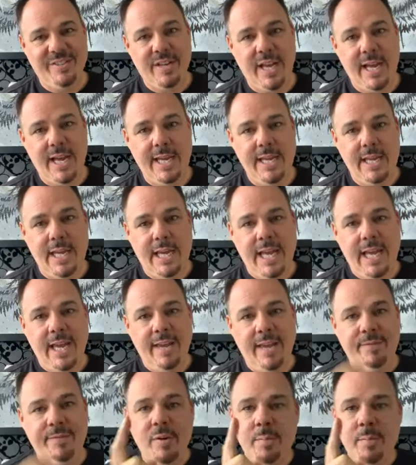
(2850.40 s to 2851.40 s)
Okay.
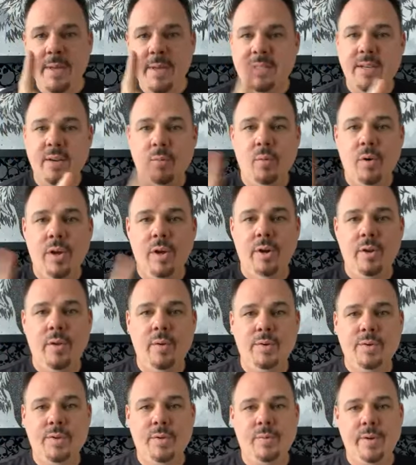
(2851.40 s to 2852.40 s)
If you're missing one of
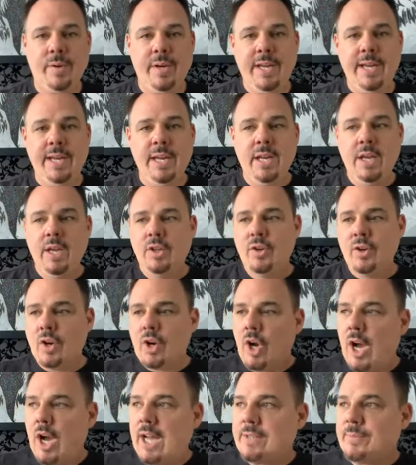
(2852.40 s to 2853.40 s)
those three, your
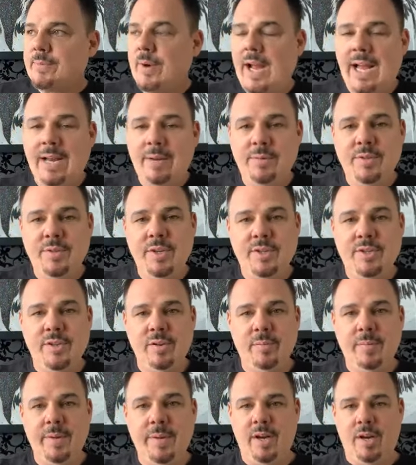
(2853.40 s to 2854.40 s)
cost per acquisition
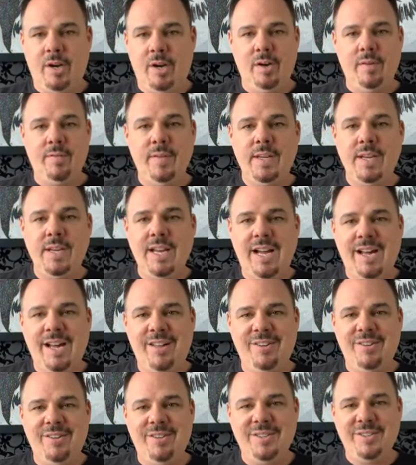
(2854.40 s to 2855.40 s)
would be one hundred fifty
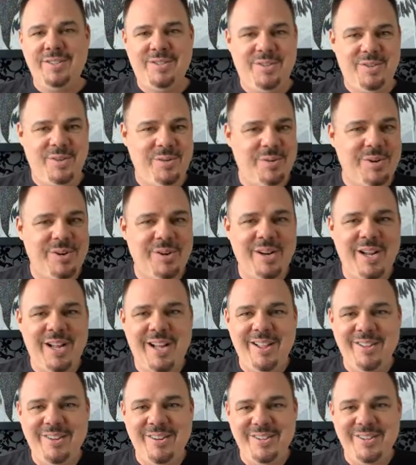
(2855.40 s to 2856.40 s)
dollars, two hundred
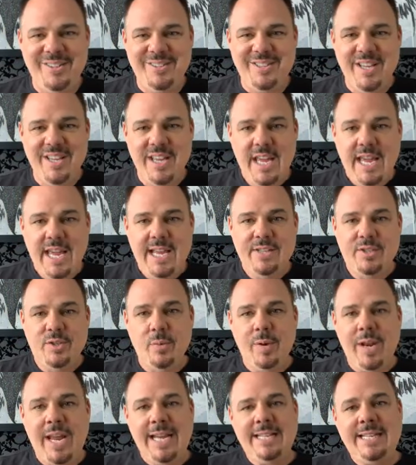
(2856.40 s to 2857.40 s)
dollars. And so
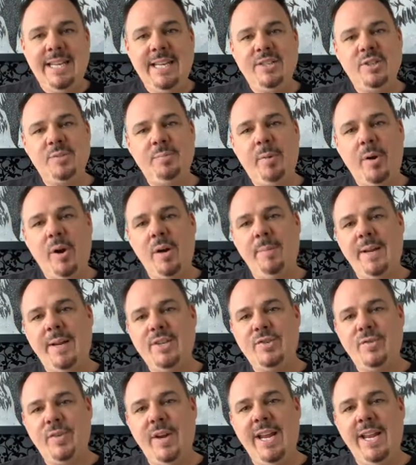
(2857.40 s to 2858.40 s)
what I teach as part of my
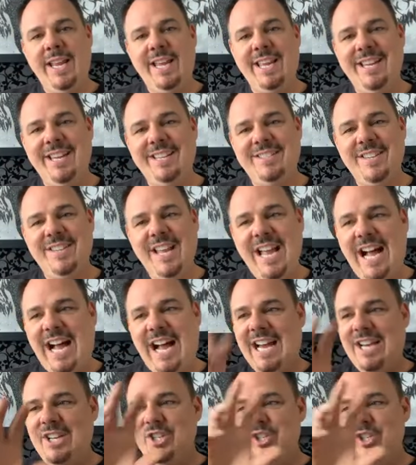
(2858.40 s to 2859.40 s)
training is
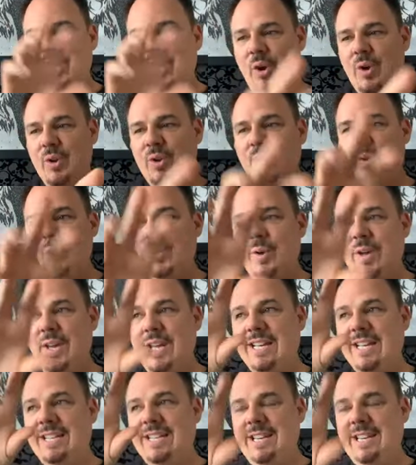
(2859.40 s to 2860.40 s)
I show you
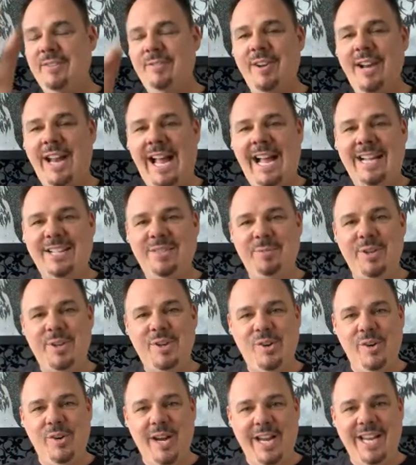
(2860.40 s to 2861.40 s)
different ads we
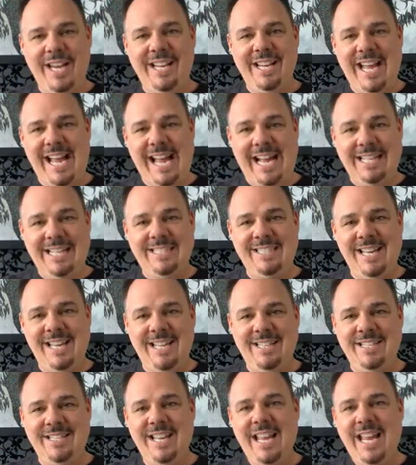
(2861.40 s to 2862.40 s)
created, ad
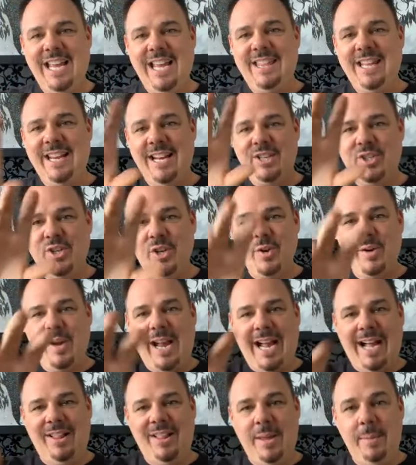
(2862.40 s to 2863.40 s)
sets. Then I show you
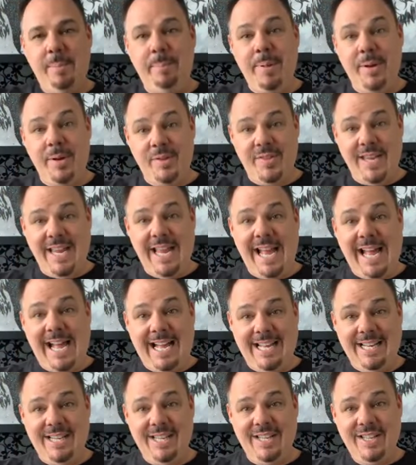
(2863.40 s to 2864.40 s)
how I built the
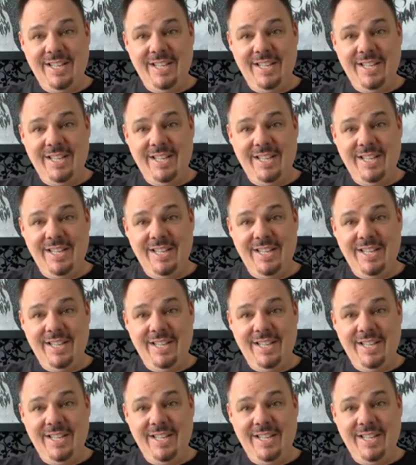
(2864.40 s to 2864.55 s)
ad,